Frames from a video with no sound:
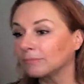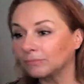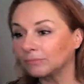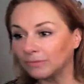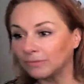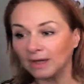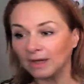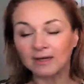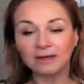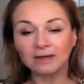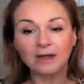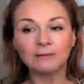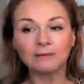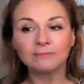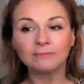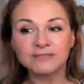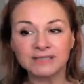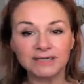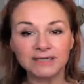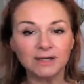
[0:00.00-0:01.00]
And it comes
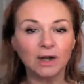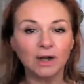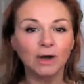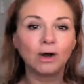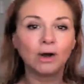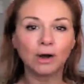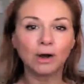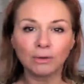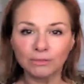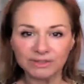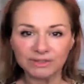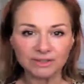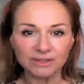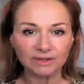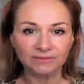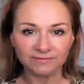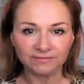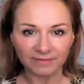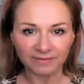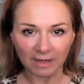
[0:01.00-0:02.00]
in a host of
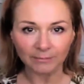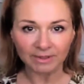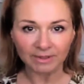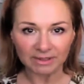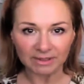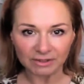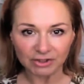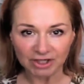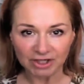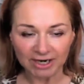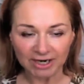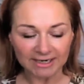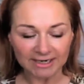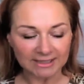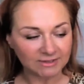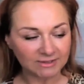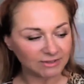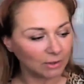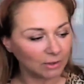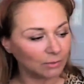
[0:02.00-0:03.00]
fabulous shades.
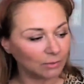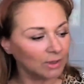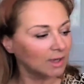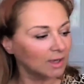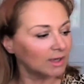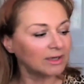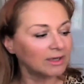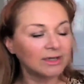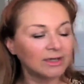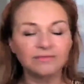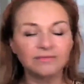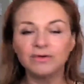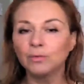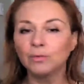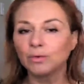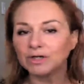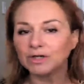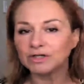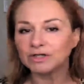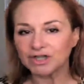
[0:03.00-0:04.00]
So if you want
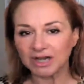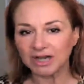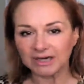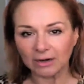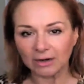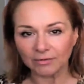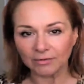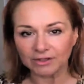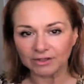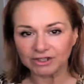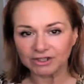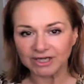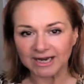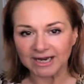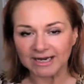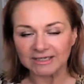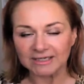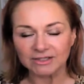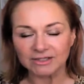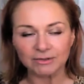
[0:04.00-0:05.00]
to check out the
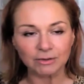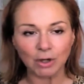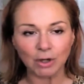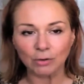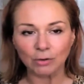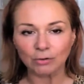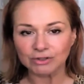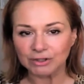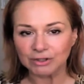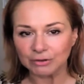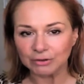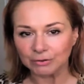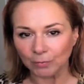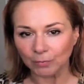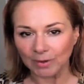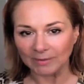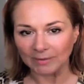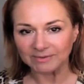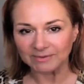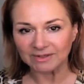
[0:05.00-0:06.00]
shades, go to the
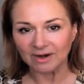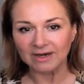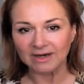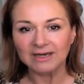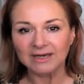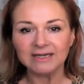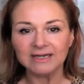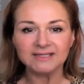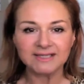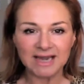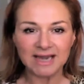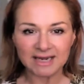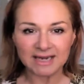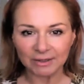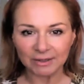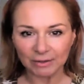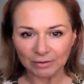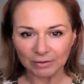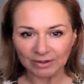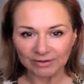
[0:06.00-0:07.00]
website, take a
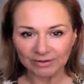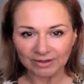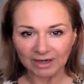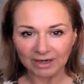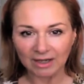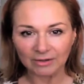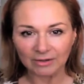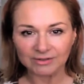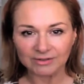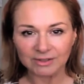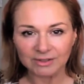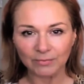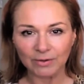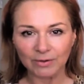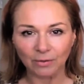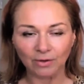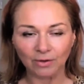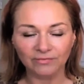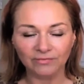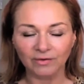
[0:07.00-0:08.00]
look at the colors that we
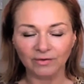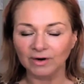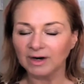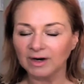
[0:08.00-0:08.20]
offer.